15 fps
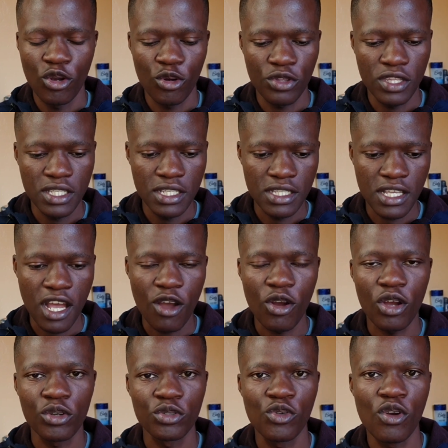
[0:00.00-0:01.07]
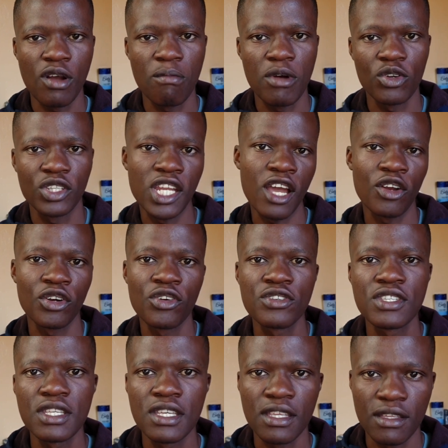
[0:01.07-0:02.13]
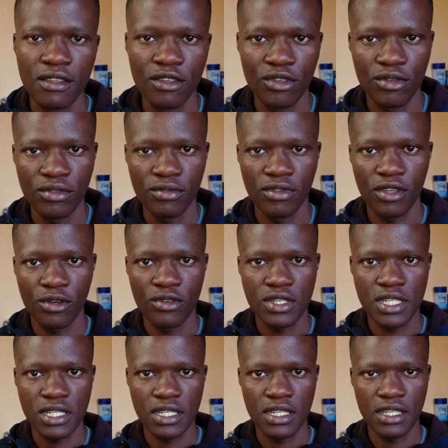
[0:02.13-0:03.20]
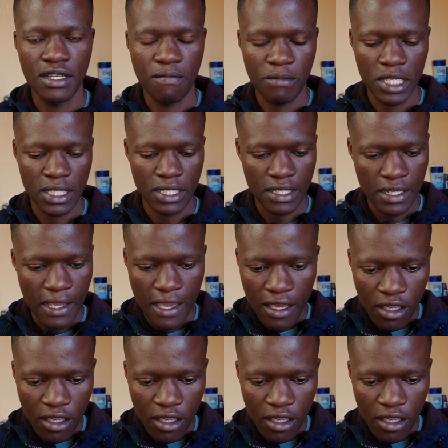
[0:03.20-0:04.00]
or this is how I would go about diagnosing the condition in a patient.